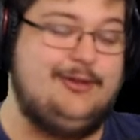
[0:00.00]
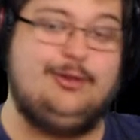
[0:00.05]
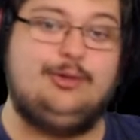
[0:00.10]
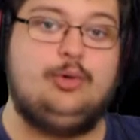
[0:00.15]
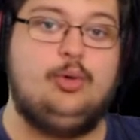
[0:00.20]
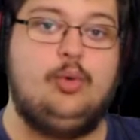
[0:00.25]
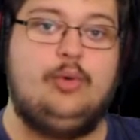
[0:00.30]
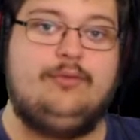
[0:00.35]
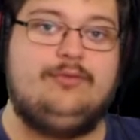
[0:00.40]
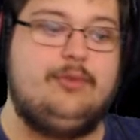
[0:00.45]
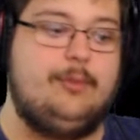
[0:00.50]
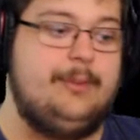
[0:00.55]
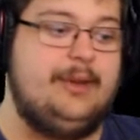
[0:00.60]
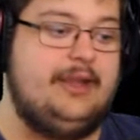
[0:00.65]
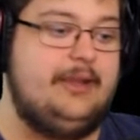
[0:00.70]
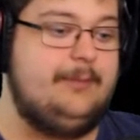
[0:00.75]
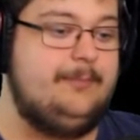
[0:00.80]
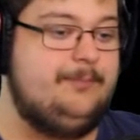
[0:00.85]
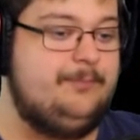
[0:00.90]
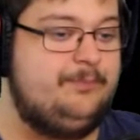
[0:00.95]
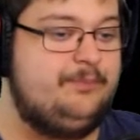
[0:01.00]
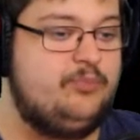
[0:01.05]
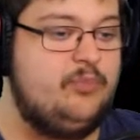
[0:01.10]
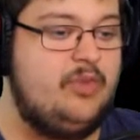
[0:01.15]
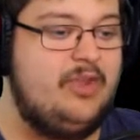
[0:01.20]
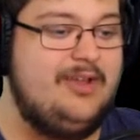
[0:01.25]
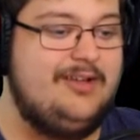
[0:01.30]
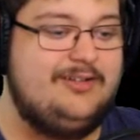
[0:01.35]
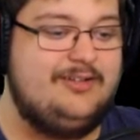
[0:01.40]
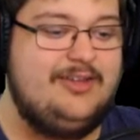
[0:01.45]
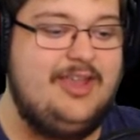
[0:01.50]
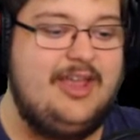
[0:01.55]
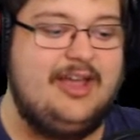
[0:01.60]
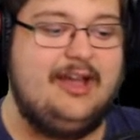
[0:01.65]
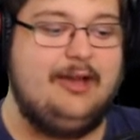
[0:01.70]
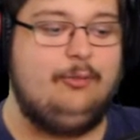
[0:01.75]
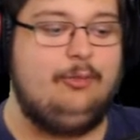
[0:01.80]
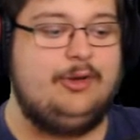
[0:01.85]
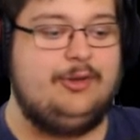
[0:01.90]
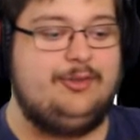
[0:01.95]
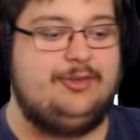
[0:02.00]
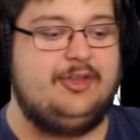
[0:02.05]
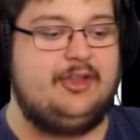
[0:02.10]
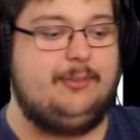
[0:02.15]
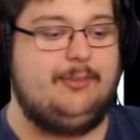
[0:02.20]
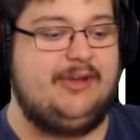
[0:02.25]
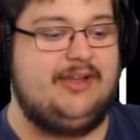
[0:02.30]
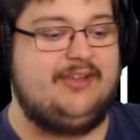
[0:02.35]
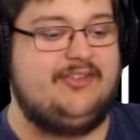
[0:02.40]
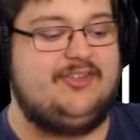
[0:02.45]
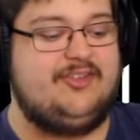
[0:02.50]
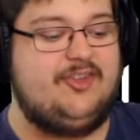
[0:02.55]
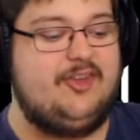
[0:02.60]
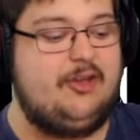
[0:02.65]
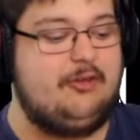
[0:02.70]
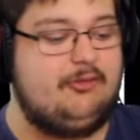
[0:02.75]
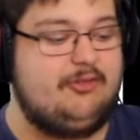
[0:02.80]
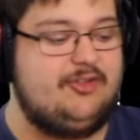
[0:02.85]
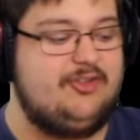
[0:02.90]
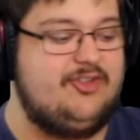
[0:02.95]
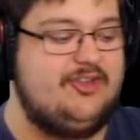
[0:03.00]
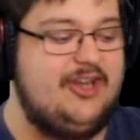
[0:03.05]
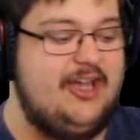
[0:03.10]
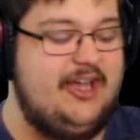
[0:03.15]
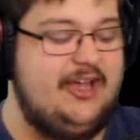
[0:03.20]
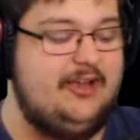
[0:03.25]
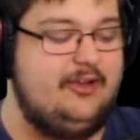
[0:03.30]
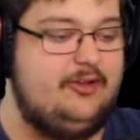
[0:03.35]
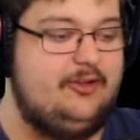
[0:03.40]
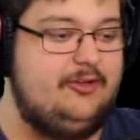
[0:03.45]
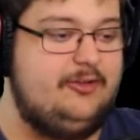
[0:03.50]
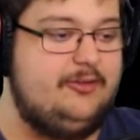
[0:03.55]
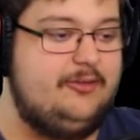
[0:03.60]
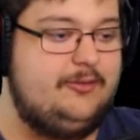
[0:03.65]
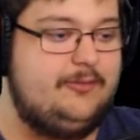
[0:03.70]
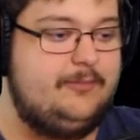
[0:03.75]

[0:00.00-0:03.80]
too cool for me. Yeah, what do you think of my secret style?